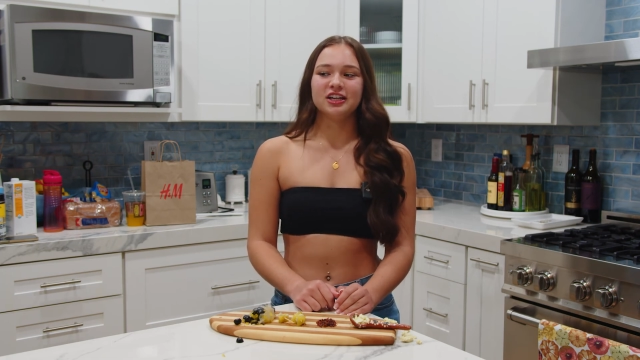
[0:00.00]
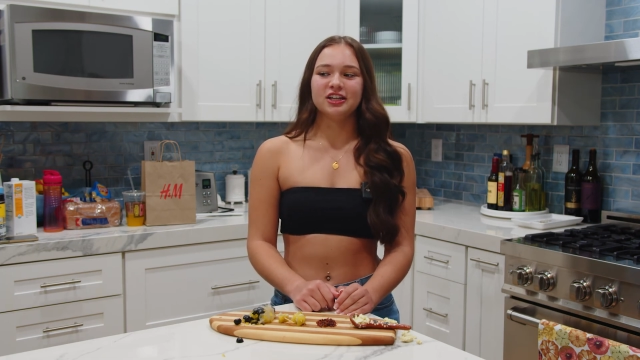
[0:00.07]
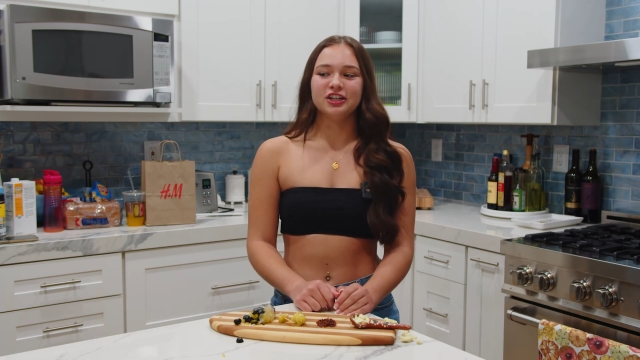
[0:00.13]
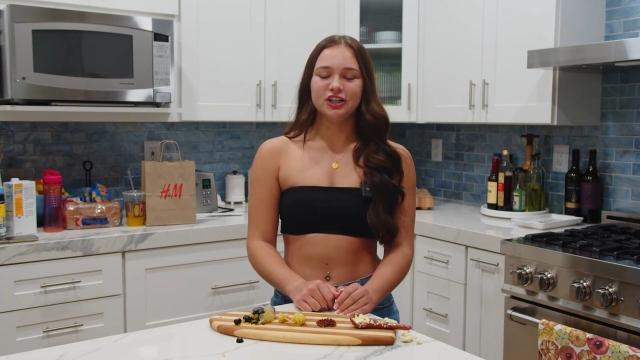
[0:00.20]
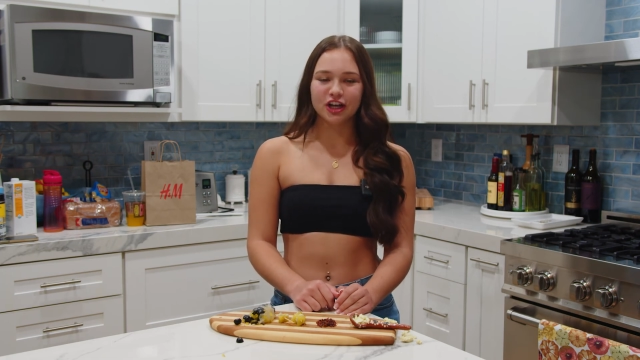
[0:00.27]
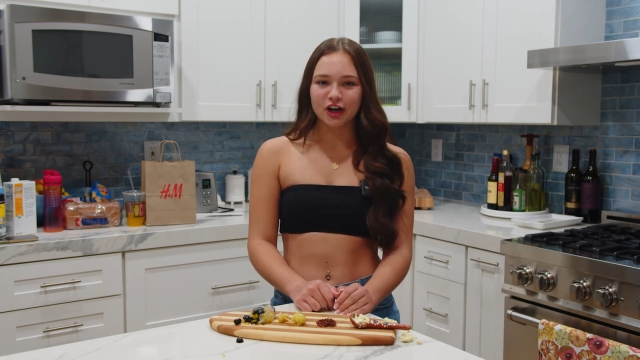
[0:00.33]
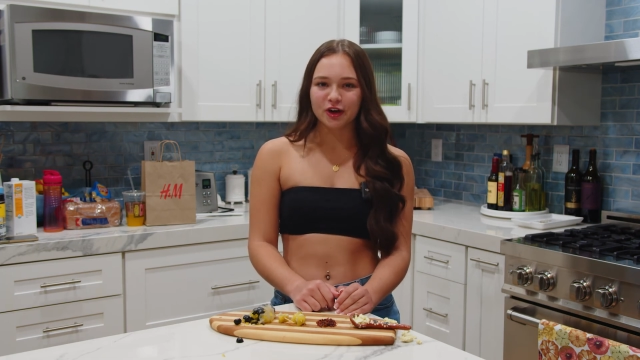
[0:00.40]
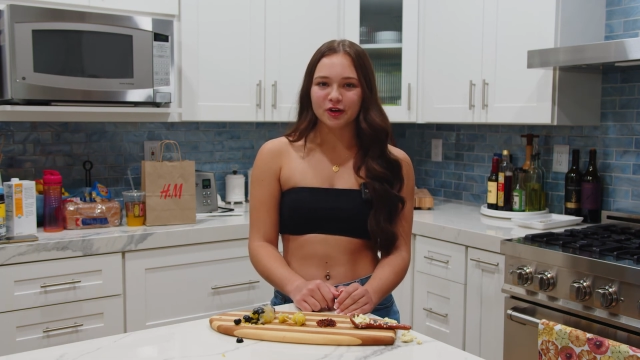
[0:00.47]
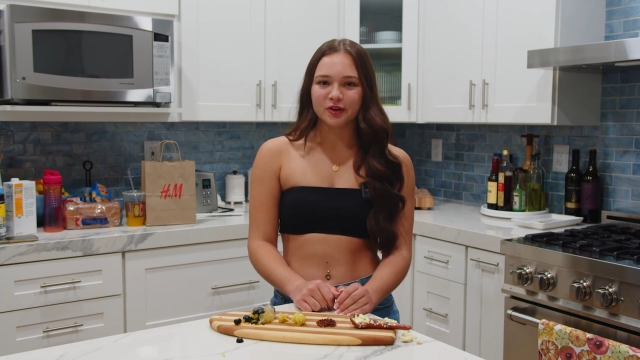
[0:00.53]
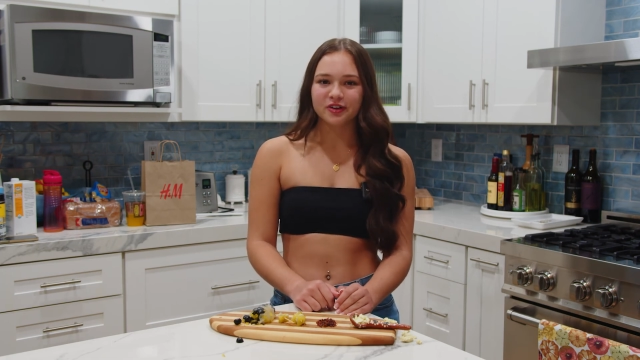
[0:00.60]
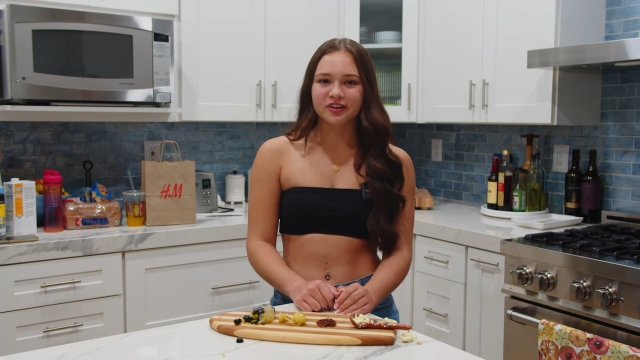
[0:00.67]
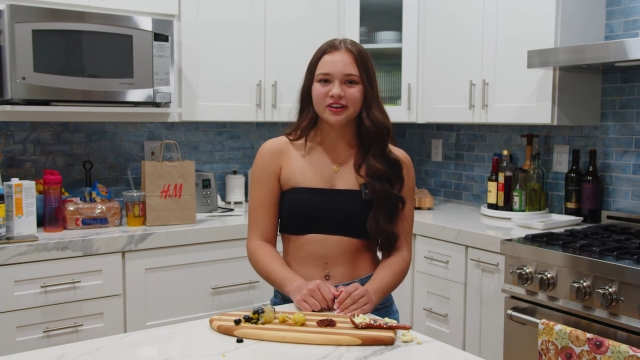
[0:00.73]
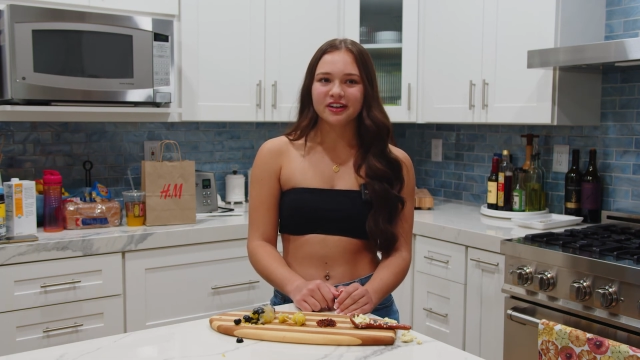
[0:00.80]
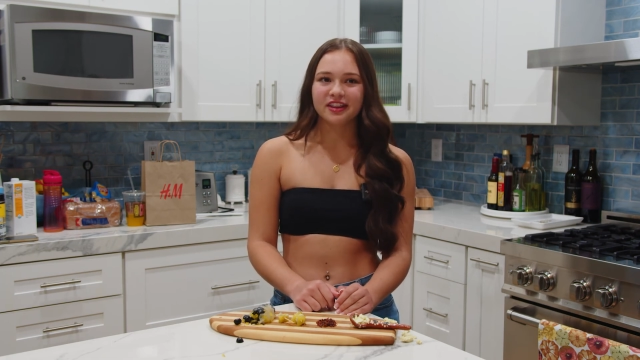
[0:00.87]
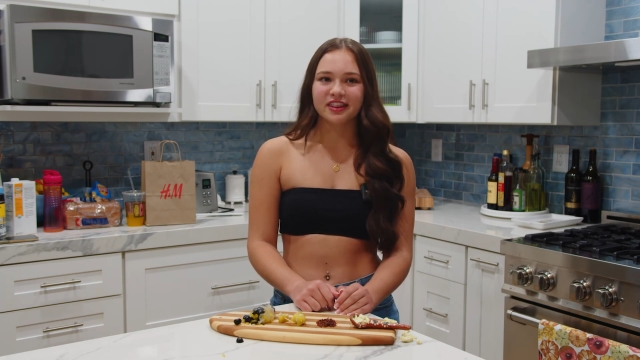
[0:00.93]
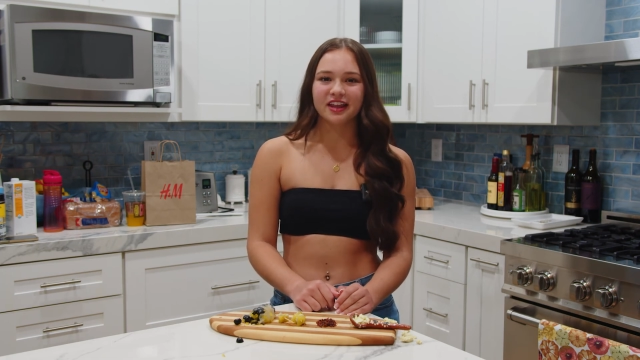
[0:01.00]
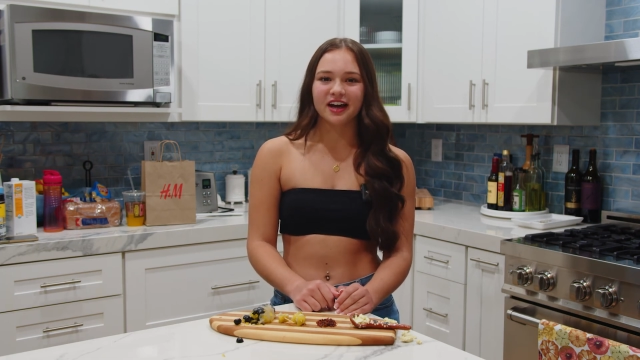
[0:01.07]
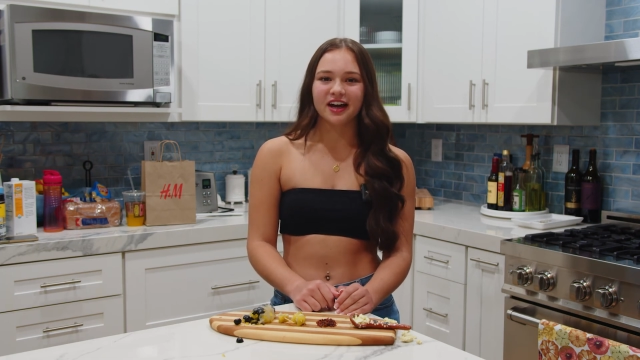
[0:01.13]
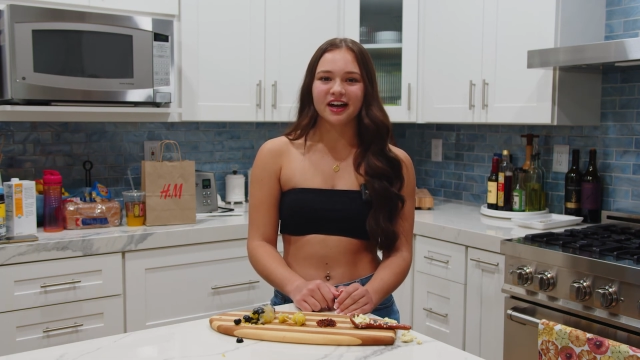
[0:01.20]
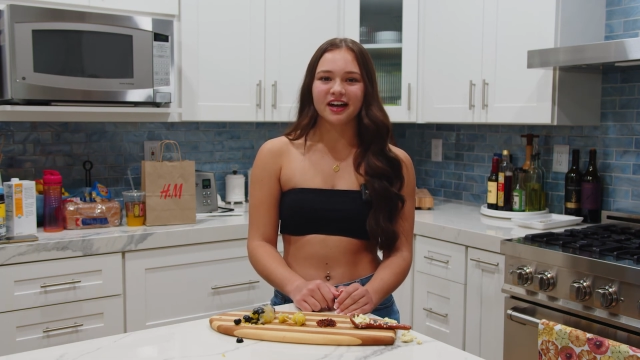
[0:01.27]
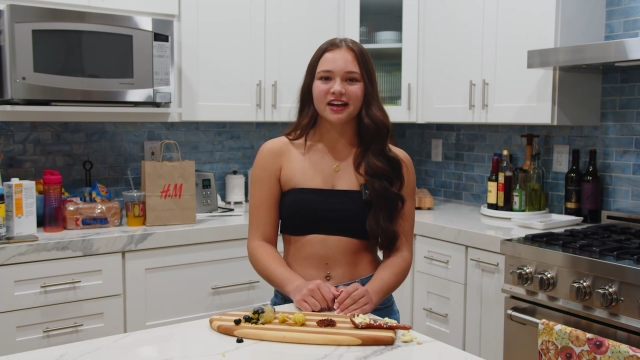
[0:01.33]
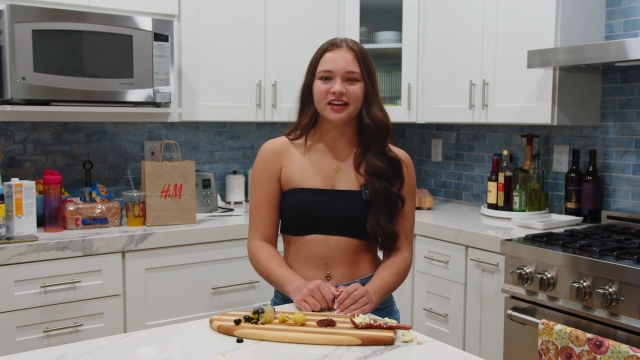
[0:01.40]
known
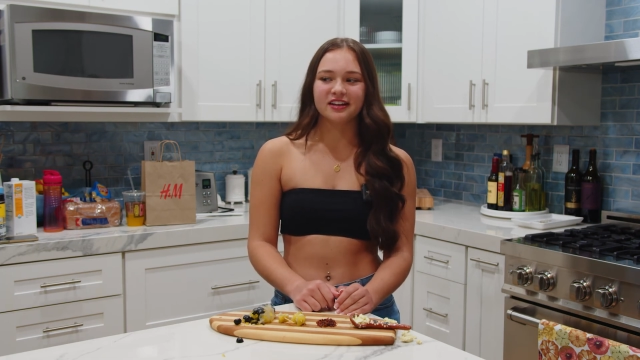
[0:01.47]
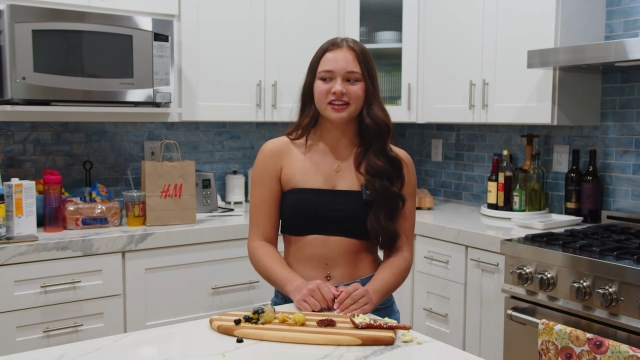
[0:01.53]
that